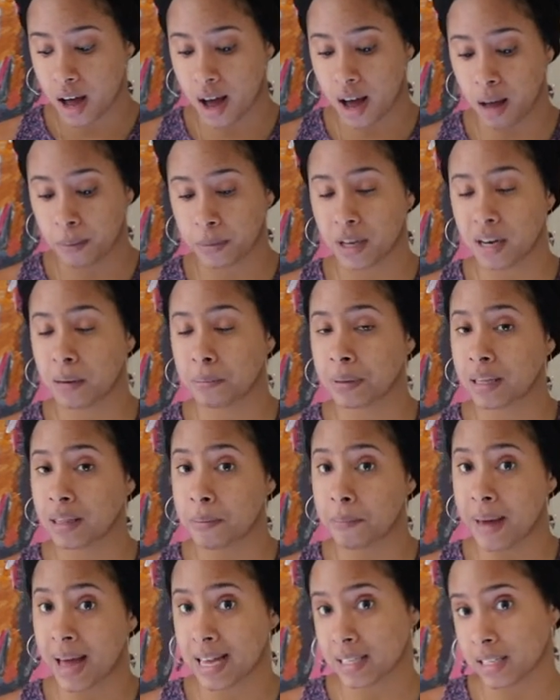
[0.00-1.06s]
I'm going to be
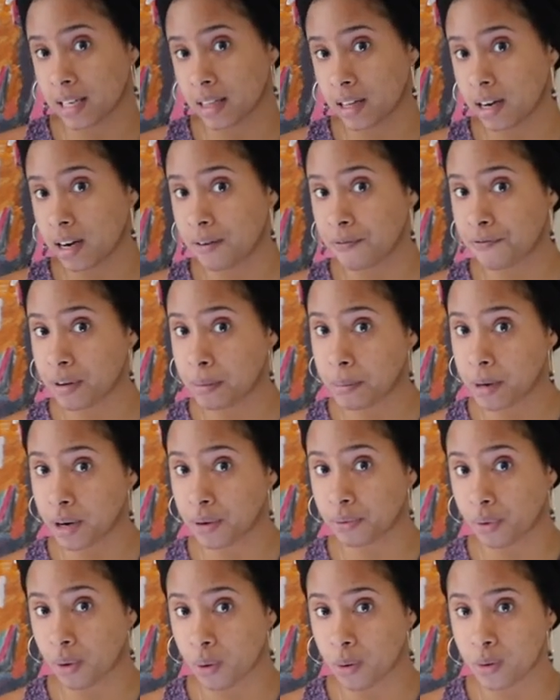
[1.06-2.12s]
the masculine and
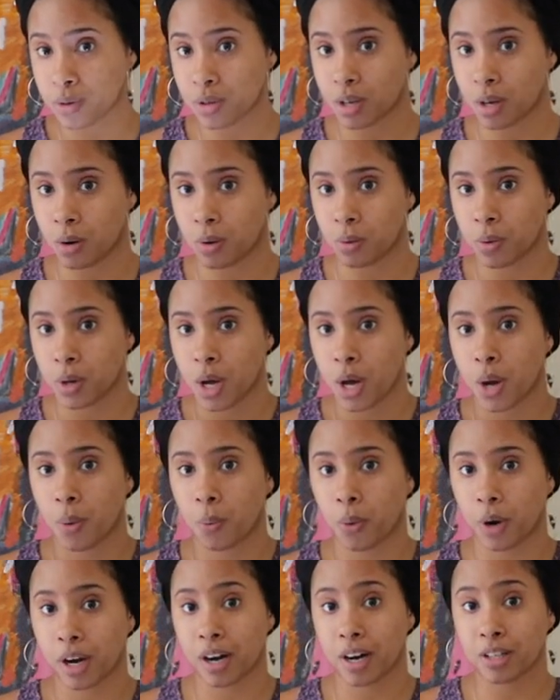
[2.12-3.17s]
feminine roles. So
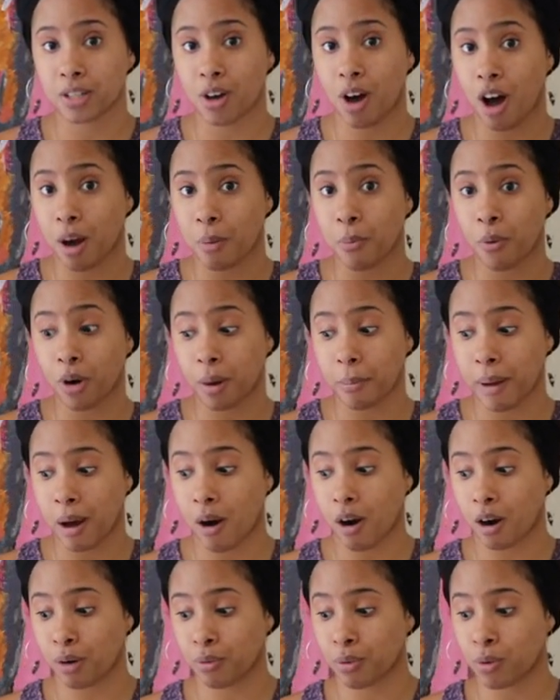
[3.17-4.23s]
we're going to talk more
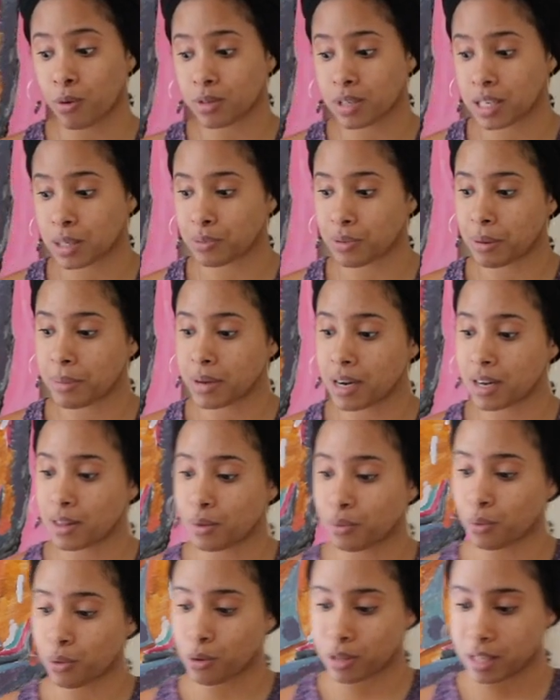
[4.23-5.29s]
about our roles as women and
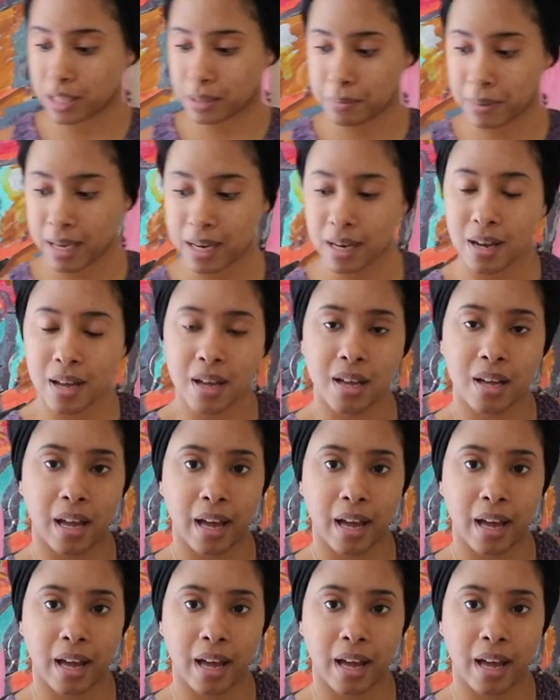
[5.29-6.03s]
the roles as men.